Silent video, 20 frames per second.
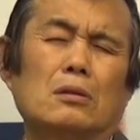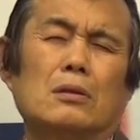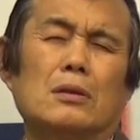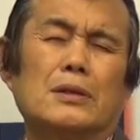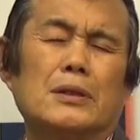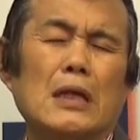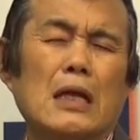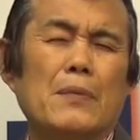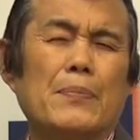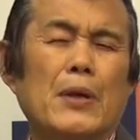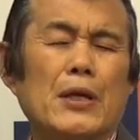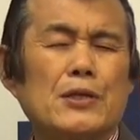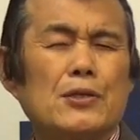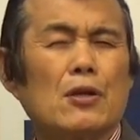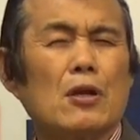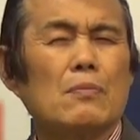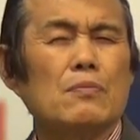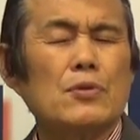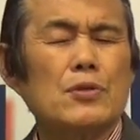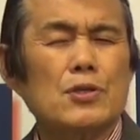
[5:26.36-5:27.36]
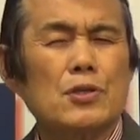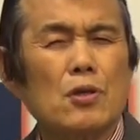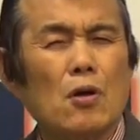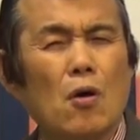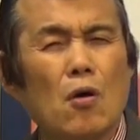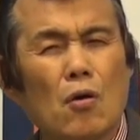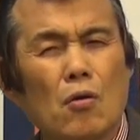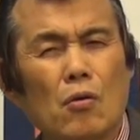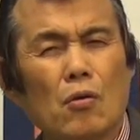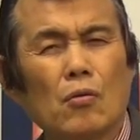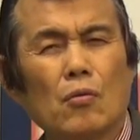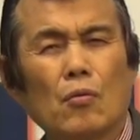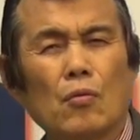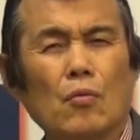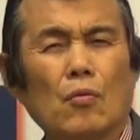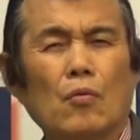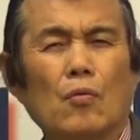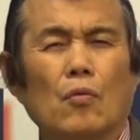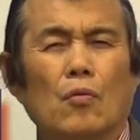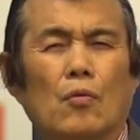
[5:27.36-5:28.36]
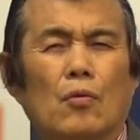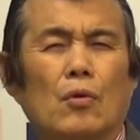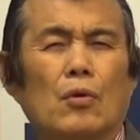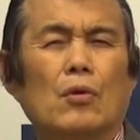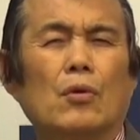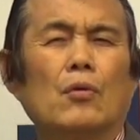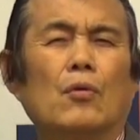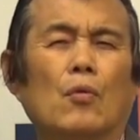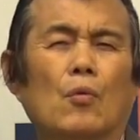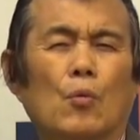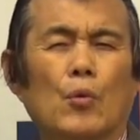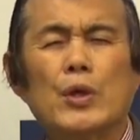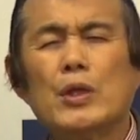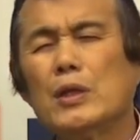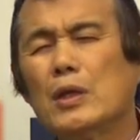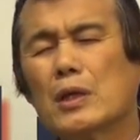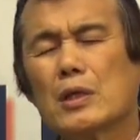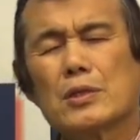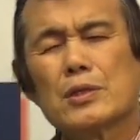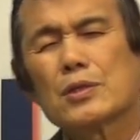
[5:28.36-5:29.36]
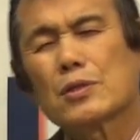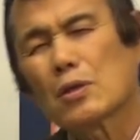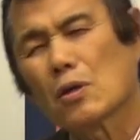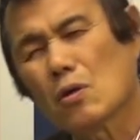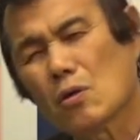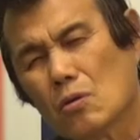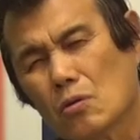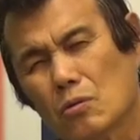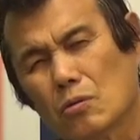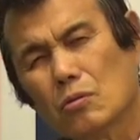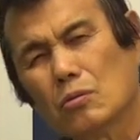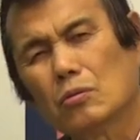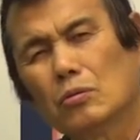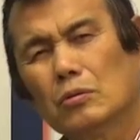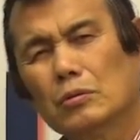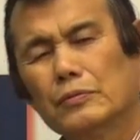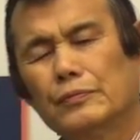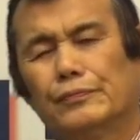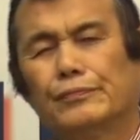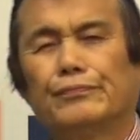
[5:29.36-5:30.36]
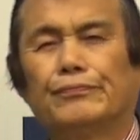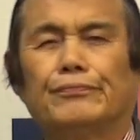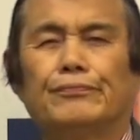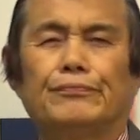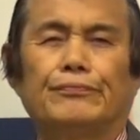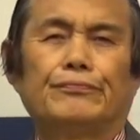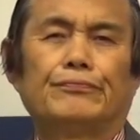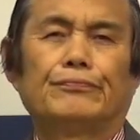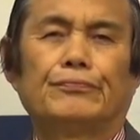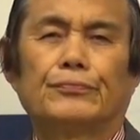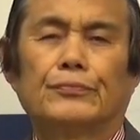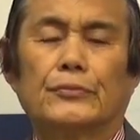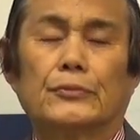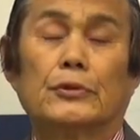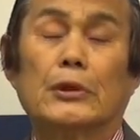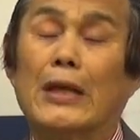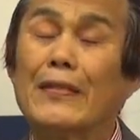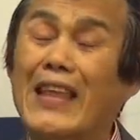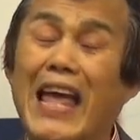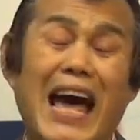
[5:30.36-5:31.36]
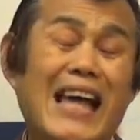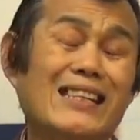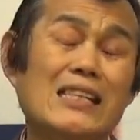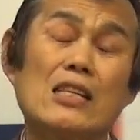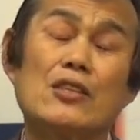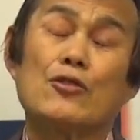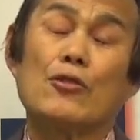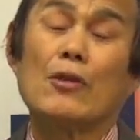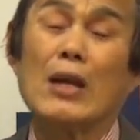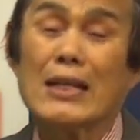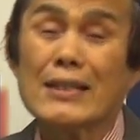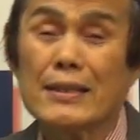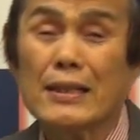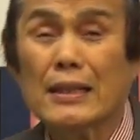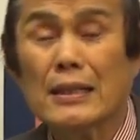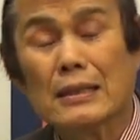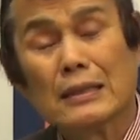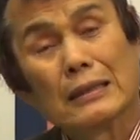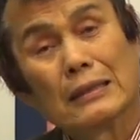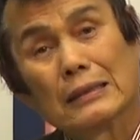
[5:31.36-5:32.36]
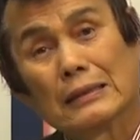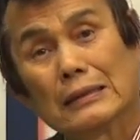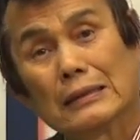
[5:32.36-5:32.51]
salvation of a soul, winning soul. We are not interested